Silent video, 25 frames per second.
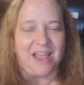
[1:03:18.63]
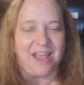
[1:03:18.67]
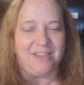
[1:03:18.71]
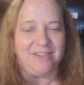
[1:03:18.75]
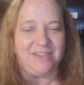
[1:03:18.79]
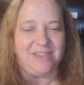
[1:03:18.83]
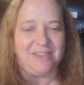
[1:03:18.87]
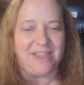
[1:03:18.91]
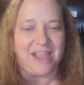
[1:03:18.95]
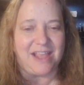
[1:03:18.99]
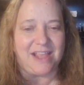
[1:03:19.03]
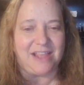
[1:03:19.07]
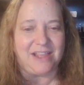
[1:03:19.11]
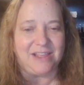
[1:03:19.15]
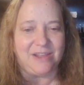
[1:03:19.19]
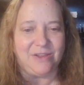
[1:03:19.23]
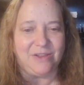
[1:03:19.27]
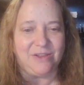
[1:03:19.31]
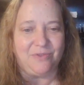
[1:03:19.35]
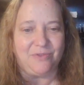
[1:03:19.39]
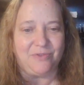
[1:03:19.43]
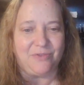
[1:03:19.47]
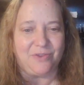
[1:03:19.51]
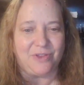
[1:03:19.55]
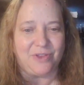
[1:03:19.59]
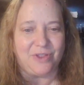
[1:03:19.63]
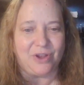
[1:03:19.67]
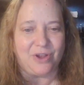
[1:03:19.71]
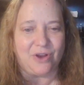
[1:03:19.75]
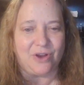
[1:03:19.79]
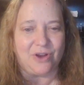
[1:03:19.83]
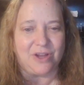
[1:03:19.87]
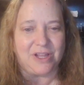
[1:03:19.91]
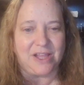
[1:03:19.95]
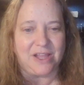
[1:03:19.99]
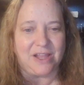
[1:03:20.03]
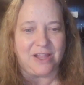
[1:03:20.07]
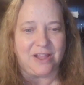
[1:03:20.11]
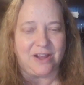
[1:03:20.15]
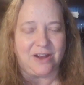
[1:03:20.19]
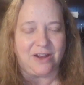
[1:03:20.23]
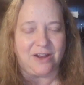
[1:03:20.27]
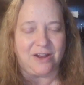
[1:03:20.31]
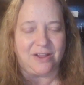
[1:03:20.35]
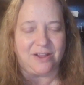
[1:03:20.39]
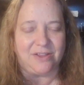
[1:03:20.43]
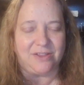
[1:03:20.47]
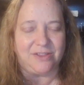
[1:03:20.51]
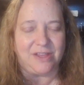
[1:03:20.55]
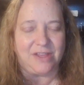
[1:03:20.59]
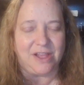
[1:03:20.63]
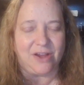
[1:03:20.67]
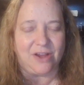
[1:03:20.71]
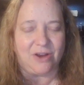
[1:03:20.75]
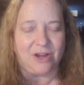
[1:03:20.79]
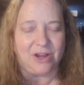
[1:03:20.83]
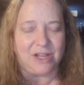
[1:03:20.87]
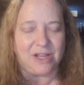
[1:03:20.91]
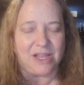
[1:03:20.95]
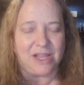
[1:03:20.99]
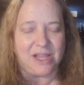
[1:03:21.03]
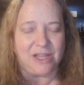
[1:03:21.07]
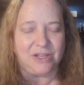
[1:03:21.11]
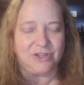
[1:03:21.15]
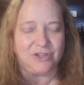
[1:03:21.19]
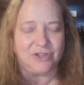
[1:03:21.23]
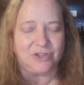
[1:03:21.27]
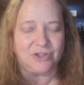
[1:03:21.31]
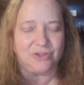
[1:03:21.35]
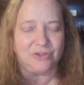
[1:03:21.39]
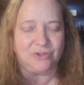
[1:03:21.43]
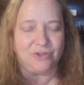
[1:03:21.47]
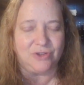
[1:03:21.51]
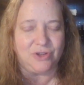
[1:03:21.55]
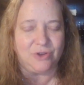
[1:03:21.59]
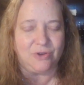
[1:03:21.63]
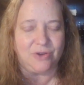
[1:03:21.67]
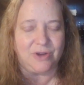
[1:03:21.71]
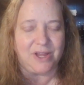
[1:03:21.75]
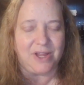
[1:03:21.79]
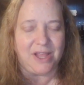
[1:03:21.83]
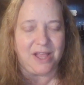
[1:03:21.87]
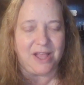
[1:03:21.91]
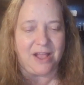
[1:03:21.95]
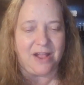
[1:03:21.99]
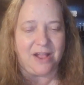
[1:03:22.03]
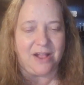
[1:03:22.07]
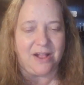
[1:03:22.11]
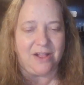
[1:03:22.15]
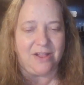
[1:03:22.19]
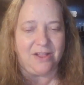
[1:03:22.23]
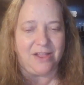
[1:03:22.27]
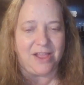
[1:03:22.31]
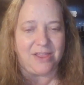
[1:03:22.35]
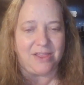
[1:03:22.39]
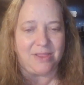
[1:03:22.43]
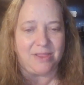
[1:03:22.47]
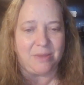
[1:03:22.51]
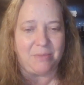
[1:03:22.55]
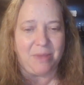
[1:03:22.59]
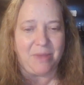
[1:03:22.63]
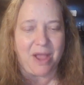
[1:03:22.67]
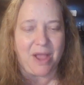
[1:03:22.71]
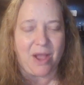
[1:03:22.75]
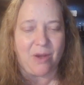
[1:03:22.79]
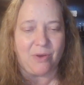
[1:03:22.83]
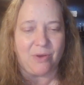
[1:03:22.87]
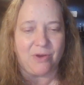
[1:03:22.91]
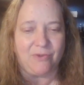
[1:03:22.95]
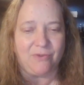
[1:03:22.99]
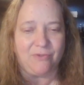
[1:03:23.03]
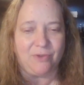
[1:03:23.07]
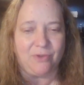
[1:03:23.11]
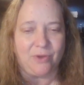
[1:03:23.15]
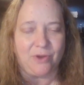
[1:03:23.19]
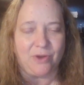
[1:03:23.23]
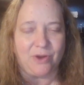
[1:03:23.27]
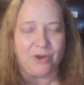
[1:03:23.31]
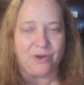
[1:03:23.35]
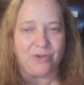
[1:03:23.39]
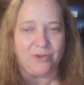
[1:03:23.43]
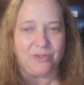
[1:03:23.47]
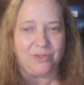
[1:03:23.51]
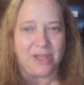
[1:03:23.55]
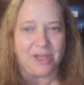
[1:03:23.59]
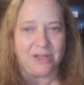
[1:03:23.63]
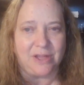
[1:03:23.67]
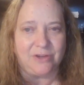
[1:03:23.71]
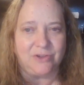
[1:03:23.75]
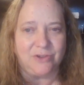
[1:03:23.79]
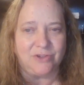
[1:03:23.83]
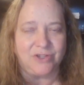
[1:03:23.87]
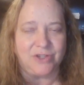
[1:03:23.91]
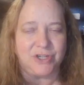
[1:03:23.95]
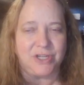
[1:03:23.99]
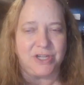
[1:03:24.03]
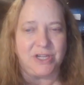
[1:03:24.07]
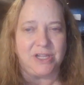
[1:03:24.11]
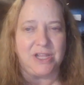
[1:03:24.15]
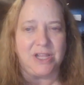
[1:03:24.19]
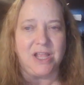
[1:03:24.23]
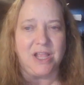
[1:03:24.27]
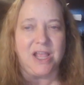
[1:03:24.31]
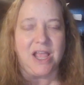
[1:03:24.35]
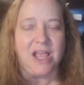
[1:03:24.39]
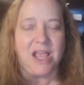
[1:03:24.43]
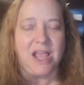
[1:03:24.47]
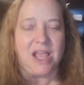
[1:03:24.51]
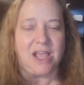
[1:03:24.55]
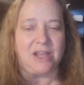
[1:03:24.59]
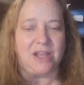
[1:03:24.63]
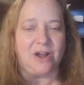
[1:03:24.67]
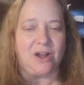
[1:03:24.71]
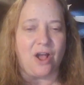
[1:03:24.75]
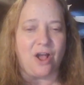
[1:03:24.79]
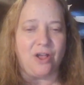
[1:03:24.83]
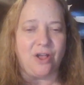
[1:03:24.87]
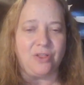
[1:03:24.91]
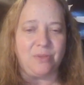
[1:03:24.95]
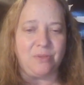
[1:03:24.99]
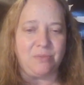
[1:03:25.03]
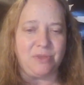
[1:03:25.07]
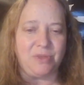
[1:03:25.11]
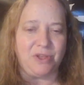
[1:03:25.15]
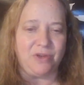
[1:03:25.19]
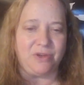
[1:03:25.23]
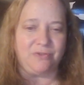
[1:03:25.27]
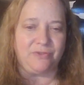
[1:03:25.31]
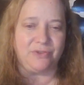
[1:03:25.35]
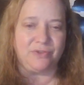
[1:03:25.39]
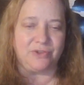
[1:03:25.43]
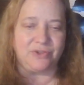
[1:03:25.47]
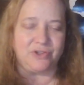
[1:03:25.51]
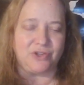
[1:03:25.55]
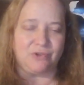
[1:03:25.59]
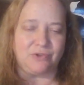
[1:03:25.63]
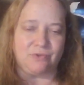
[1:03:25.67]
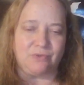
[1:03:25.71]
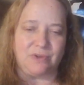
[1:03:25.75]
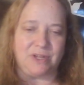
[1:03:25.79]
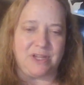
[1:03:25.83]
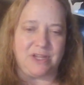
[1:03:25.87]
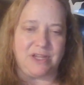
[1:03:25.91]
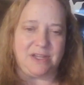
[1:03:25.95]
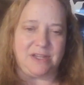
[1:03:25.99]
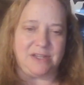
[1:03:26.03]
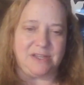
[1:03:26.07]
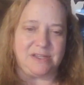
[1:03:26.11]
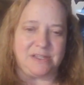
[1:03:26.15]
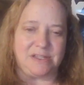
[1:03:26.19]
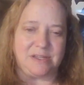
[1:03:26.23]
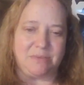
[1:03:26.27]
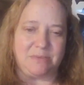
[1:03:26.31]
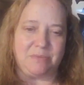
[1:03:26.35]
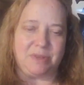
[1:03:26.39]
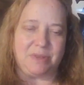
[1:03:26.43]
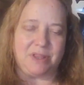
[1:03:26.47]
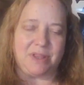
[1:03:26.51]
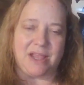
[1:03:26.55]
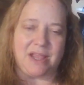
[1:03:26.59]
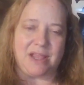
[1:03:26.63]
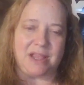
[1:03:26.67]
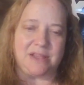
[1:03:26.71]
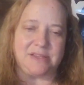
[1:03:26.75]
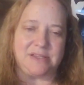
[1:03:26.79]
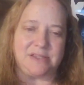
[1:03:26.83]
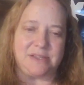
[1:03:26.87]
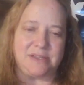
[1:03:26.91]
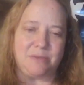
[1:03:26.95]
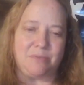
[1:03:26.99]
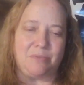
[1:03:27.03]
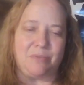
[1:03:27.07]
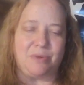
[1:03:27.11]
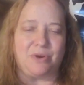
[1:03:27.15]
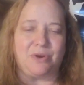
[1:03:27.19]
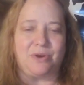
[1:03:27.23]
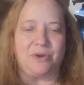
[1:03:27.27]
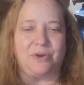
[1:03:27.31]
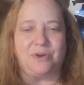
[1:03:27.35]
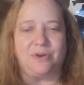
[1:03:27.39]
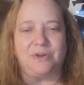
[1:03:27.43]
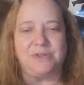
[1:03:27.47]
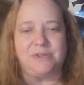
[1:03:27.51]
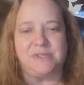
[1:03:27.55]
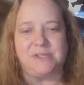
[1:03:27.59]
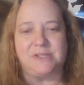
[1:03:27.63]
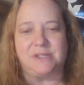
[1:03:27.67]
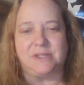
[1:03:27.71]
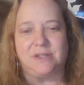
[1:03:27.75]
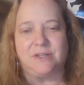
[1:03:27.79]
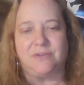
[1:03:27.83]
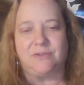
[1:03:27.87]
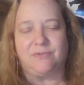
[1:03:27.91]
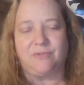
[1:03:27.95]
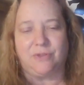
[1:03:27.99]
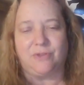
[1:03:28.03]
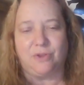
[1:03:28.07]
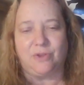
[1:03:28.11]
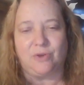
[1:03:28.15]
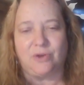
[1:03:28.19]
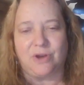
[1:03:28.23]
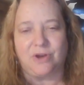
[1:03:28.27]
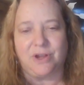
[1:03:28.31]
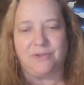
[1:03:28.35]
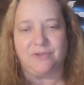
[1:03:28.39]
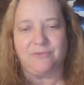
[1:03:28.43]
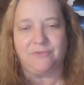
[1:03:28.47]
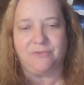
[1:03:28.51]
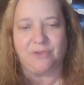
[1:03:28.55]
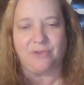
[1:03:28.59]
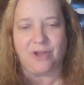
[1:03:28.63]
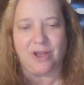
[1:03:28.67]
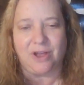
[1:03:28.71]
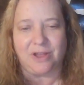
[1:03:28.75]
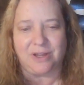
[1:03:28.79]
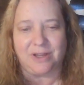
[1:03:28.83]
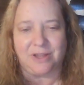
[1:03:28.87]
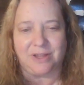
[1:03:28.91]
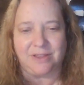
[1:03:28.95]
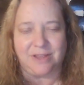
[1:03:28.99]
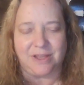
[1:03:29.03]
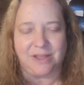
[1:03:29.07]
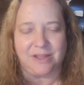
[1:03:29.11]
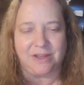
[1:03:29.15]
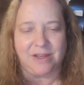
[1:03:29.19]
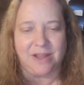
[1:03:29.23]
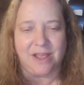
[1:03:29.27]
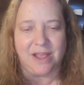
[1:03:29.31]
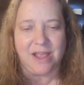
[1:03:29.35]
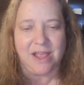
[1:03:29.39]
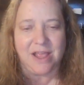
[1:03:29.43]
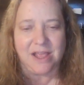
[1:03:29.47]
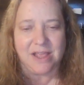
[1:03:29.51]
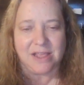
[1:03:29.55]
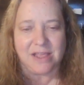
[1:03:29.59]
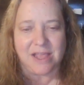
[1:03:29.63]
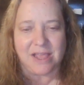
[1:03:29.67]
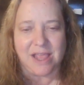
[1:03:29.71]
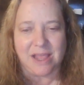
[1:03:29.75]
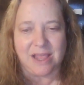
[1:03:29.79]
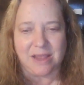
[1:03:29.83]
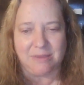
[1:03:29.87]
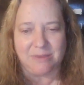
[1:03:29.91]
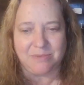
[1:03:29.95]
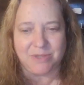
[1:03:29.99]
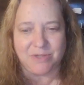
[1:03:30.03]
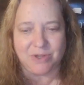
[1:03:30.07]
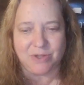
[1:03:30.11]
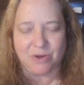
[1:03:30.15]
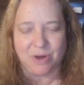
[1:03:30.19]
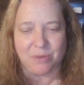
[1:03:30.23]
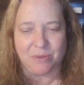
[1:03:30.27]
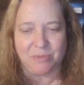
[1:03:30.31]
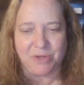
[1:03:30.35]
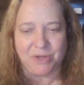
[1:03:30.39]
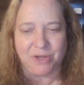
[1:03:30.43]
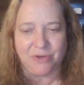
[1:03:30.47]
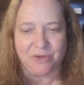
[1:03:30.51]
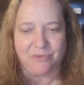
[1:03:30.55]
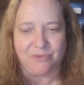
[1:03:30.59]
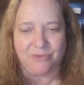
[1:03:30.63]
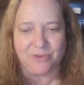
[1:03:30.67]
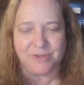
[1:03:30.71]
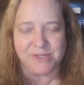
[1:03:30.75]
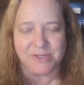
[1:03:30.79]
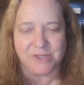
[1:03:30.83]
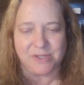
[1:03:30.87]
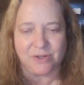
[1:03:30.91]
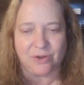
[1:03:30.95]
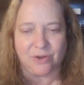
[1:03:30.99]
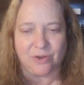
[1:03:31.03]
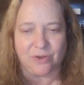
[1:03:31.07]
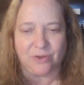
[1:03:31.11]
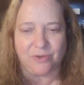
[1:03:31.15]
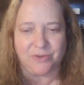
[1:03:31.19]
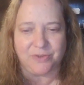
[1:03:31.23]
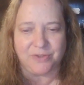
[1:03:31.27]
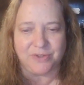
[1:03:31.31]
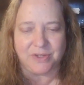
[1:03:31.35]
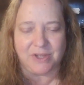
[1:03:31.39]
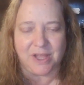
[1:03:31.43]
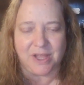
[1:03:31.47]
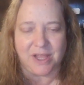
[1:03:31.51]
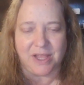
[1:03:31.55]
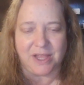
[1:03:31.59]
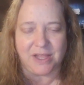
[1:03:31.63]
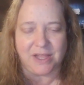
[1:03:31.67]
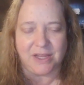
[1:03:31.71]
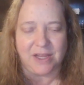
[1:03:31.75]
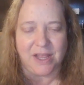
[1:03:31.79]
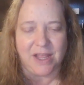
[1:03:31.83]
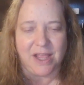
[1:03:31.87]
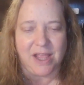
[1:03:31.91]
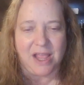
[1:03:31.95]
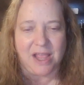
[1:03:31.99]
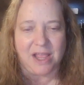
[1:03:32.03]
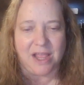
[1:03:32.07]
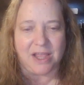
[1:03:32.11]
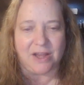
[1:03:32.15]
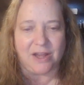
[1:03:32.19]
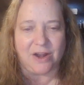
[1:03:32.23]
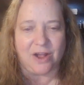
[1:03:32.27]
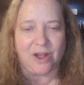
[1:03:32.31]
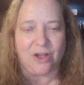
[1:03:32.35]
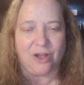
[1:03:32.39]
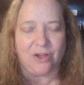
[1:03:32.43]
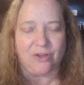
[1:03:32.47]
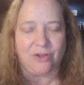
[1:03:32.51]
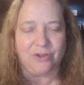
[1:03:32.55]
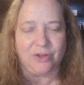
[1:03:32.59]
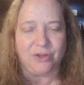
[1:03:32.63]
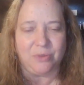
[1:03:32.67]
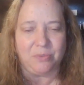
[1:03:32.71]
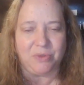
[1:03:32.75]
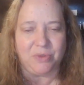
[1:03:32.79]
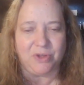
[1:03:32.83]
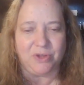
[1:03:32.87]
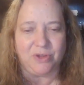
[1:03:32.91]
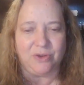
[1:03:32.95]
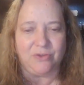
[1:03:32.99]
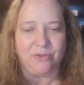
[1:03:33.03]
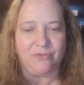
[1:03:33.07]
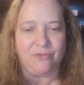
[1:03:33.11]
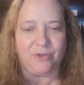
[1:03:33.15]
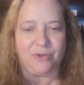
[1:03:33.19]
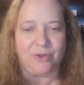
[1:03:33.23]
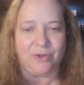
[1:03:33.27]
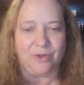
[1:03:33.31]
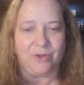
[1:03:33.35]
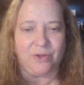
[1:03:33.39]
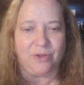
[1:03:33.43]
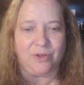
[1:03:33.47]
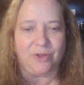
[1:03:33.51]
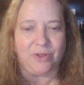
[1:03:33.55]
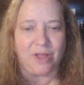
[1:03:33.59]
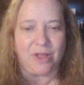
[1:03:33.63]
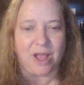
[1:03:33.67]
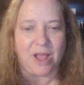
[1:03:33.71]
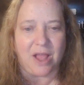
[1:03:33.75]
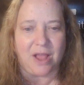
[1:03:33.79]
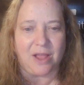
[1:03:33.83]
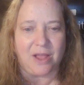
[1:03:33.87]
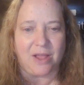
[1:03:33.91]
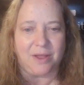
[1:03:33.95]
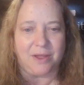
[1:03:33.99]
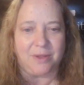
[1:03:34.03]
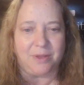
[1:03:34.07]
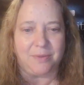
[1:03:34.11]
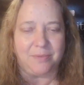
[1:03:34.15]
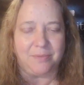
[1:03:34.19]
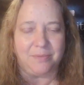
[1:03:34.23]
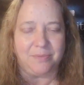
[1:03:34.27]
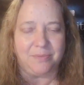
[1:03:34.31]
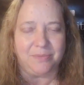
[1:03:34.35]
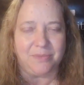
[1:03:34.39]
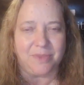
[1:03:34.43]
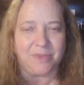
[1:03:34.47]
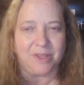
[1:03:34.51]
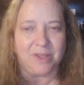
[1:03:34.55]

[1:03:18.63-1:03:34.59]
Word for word: And thank you for the, Archa uh, the Archangel Uriel and the powerful earth energy and all the beautiful trees and plants and birds and the flora and fauna that came to our beautiful circle tonight and all your beautiful um,